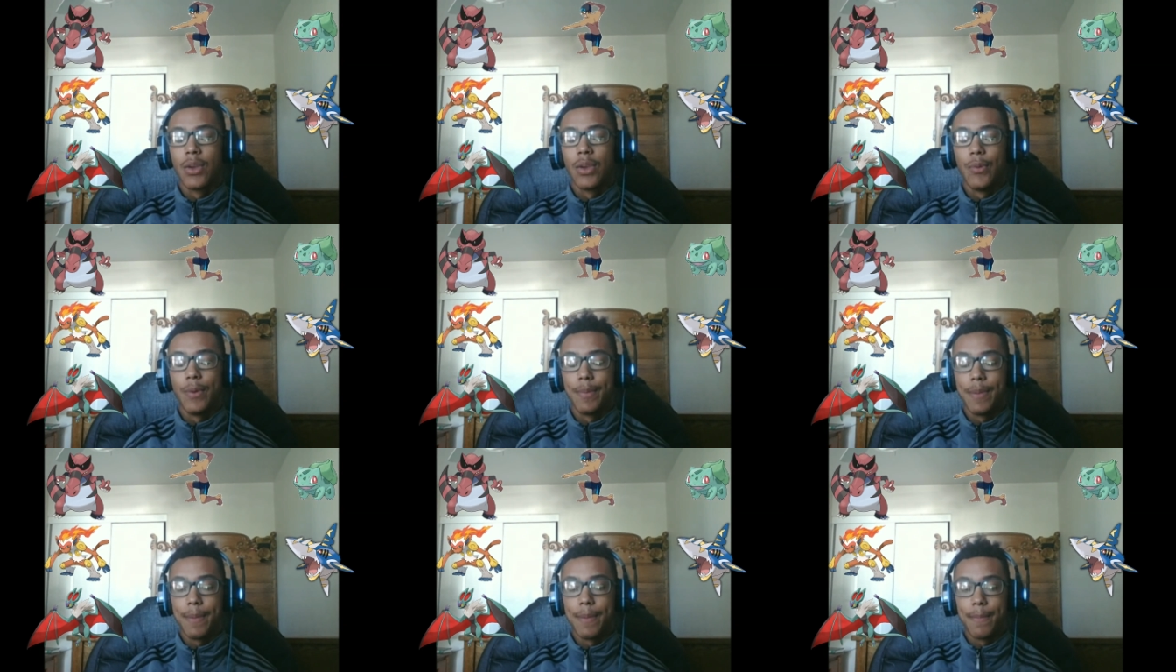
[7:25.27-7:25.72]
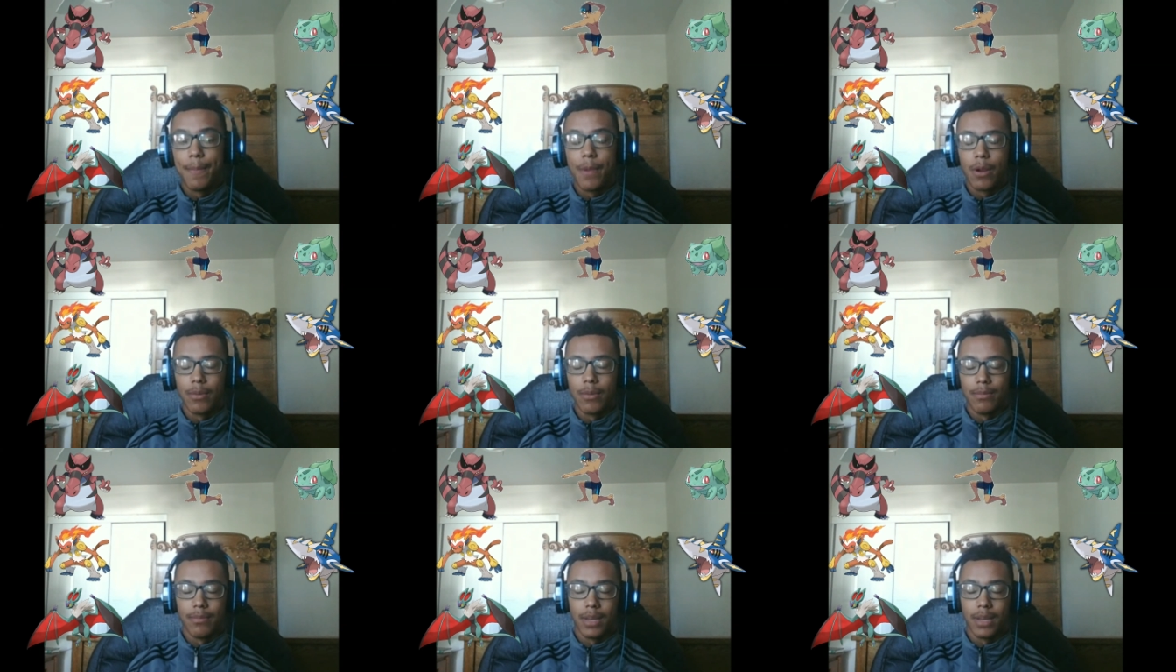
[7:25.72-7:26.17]
would be,
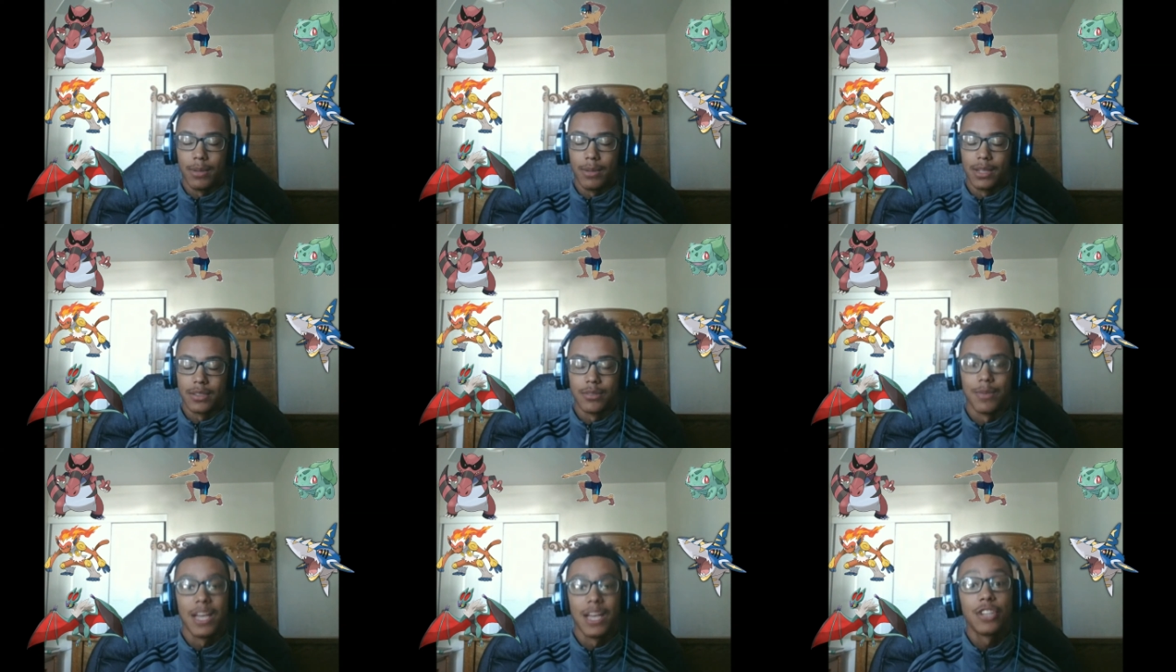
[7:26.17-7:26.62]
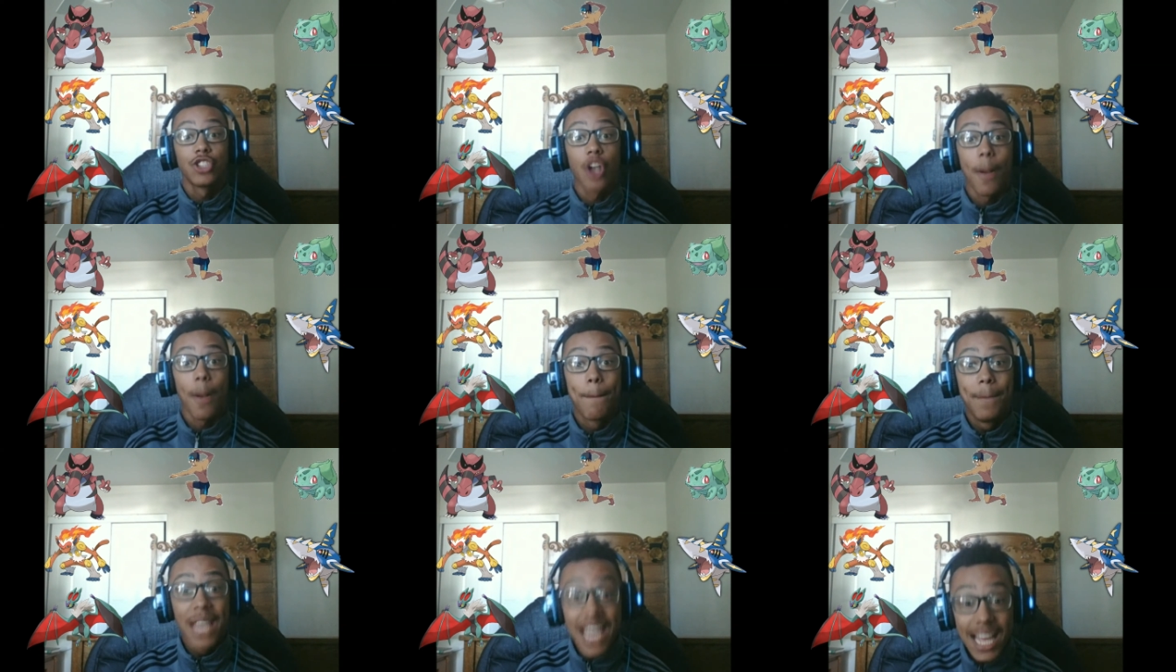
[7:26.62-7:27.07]
Mega
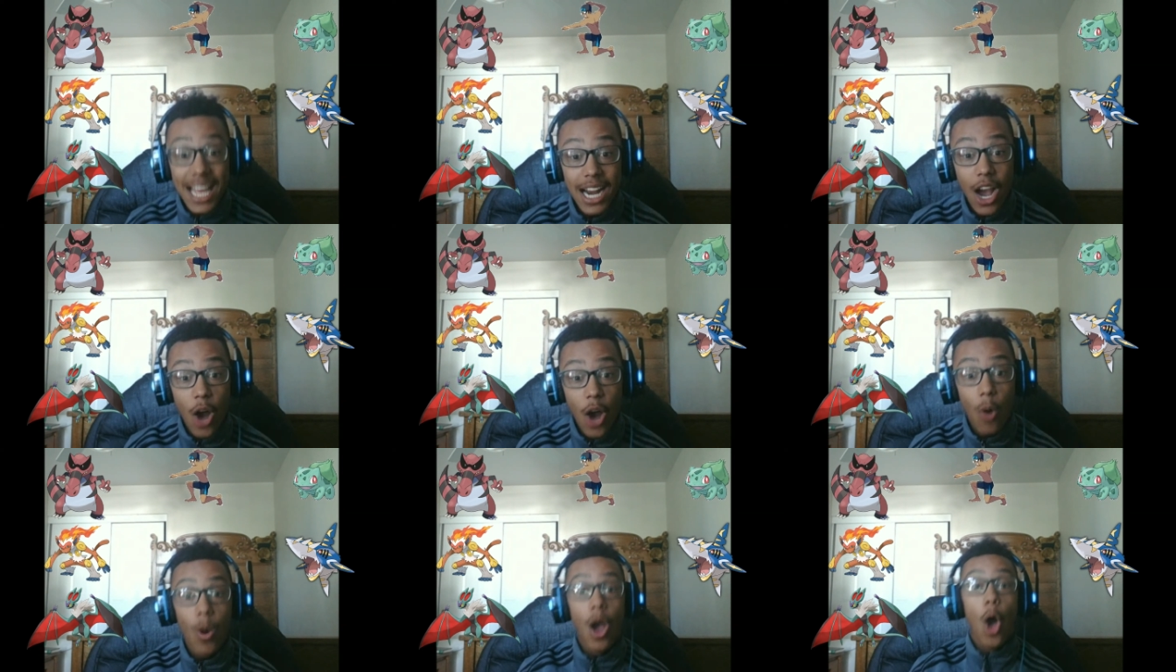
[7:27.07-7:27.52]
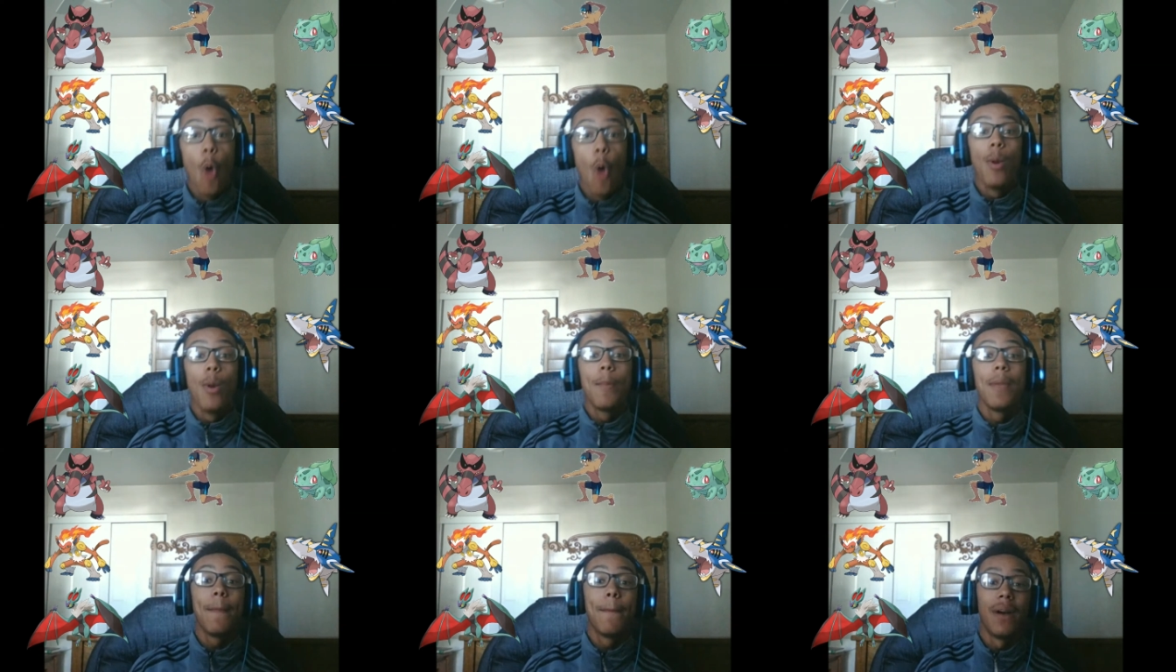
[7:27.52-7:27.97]
Sharpedo
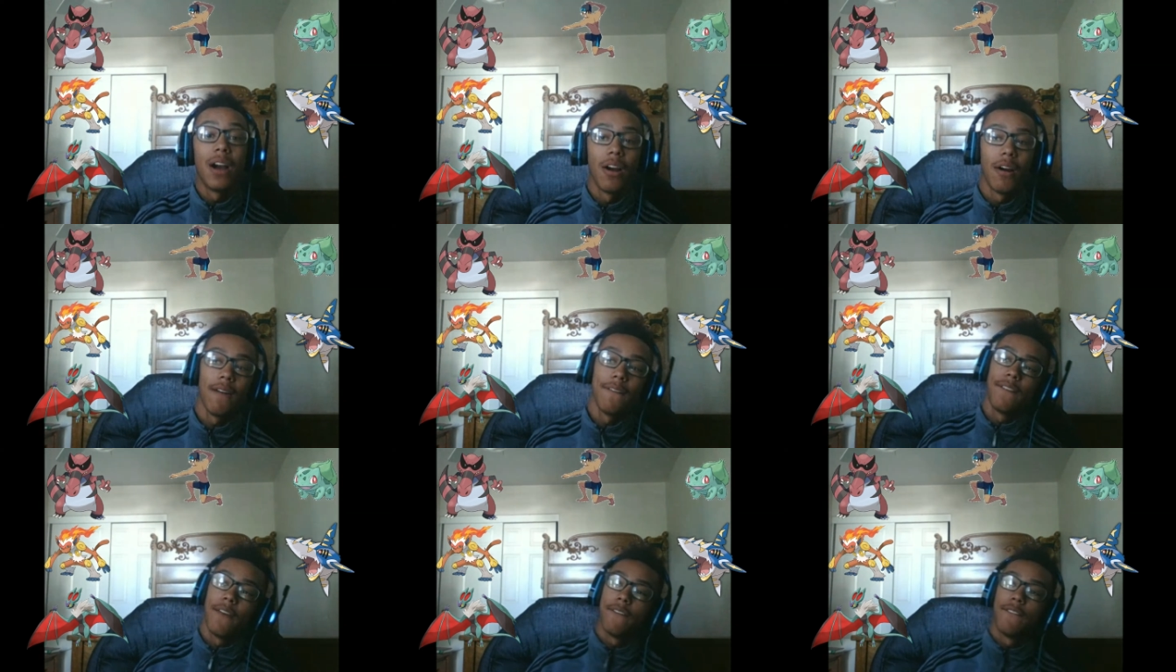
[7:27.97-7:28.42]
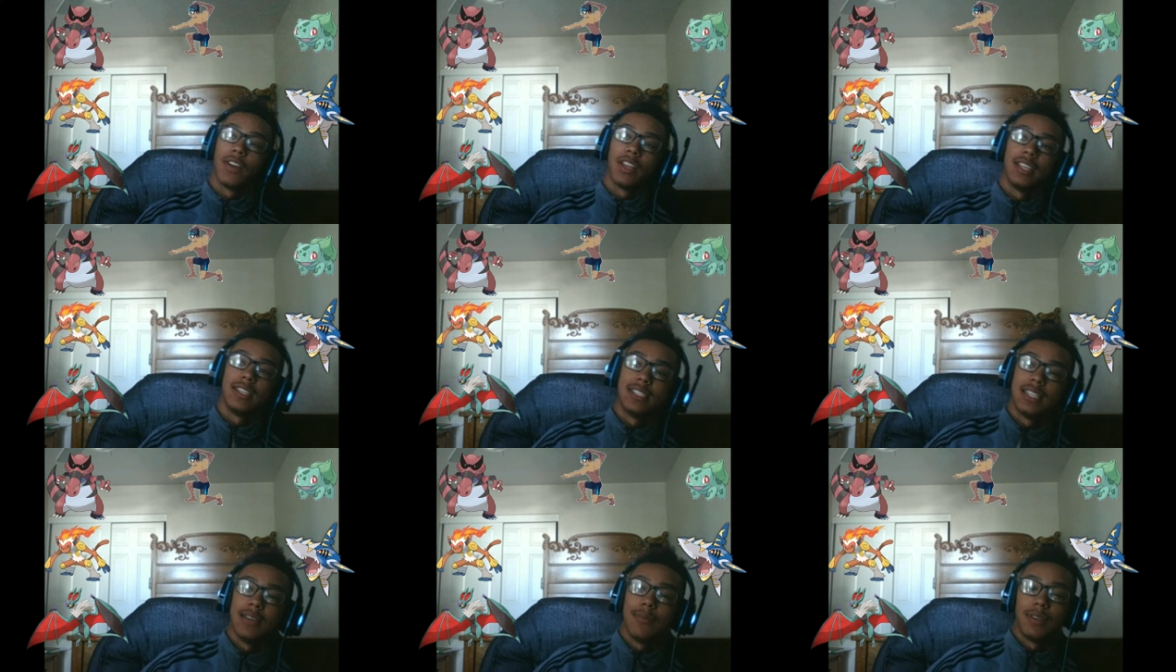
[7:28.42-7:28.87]
would be perfect for
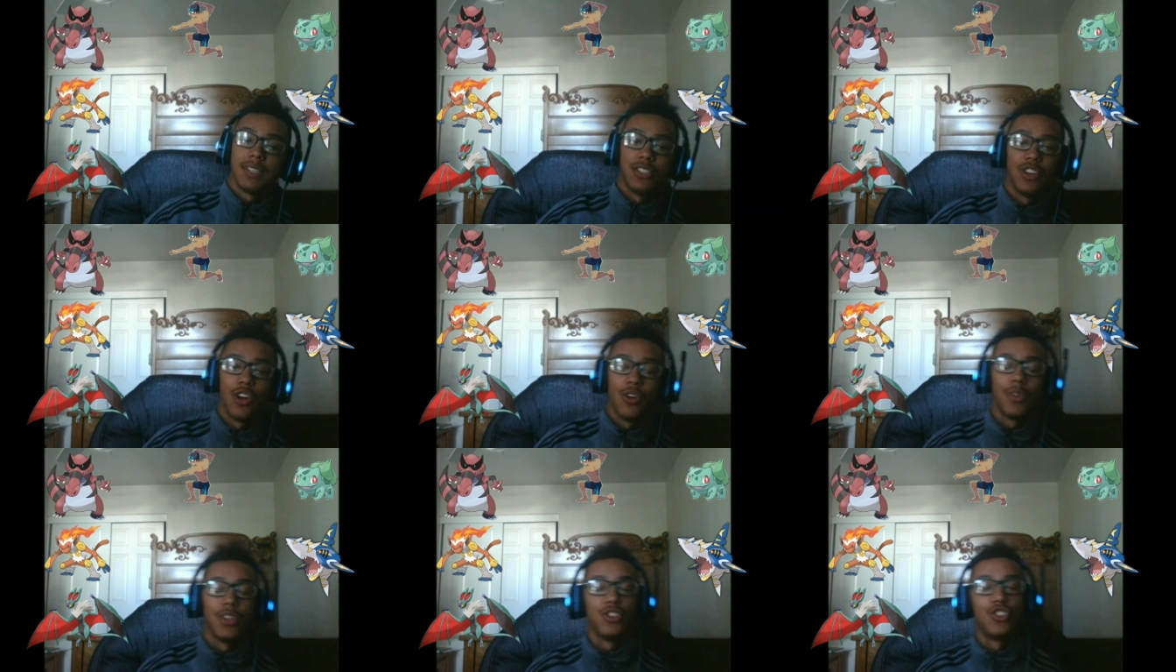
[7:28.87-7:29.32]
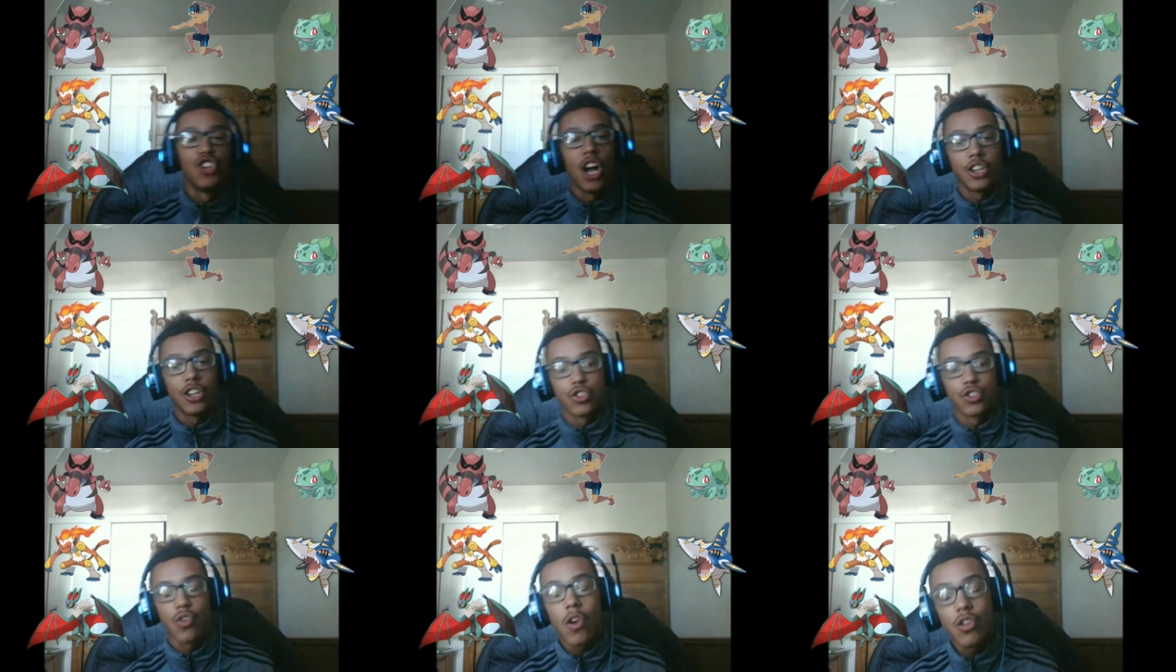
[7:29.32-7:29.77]
this team because, you know, the
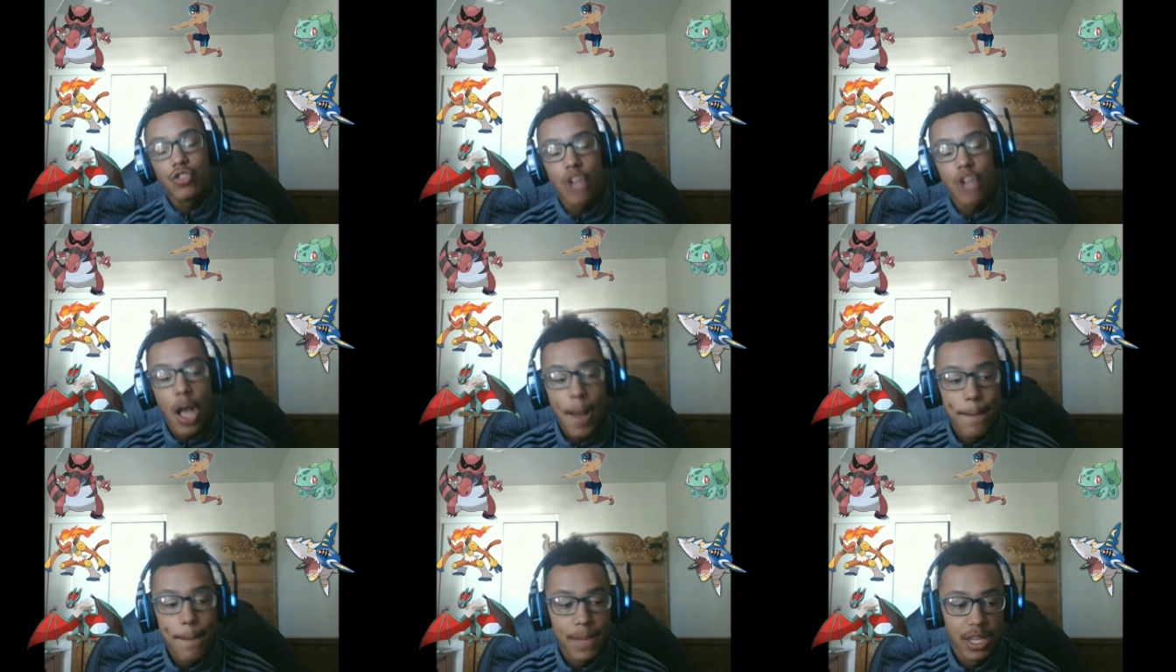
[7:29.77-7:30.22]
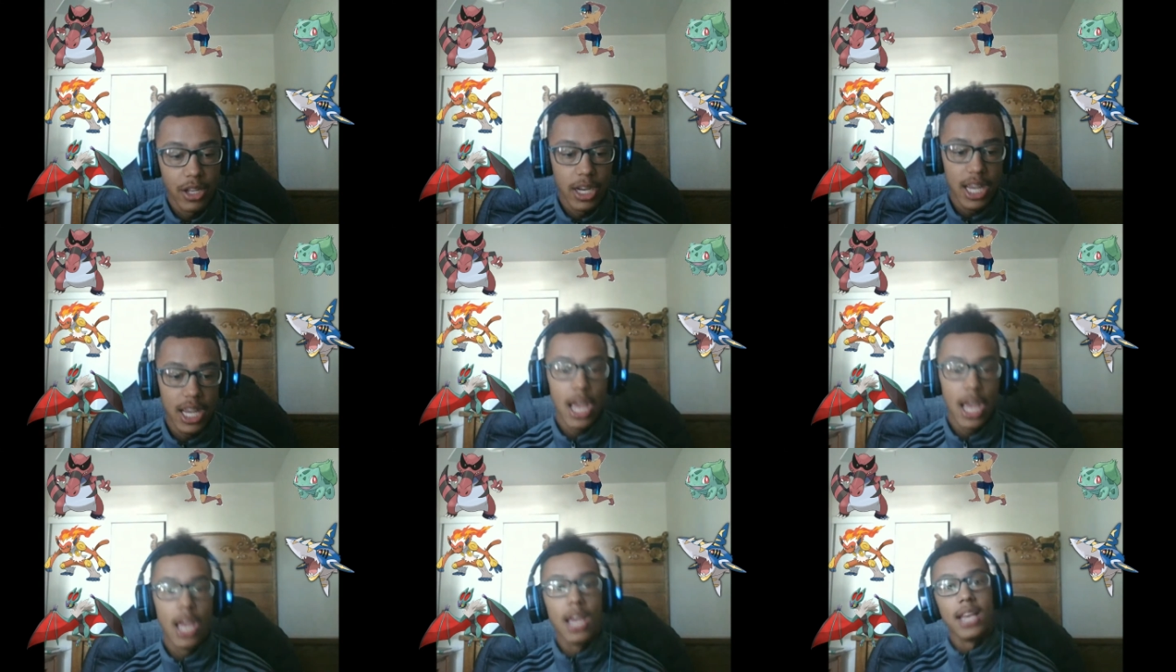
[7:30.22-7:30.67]
strong jaw ability.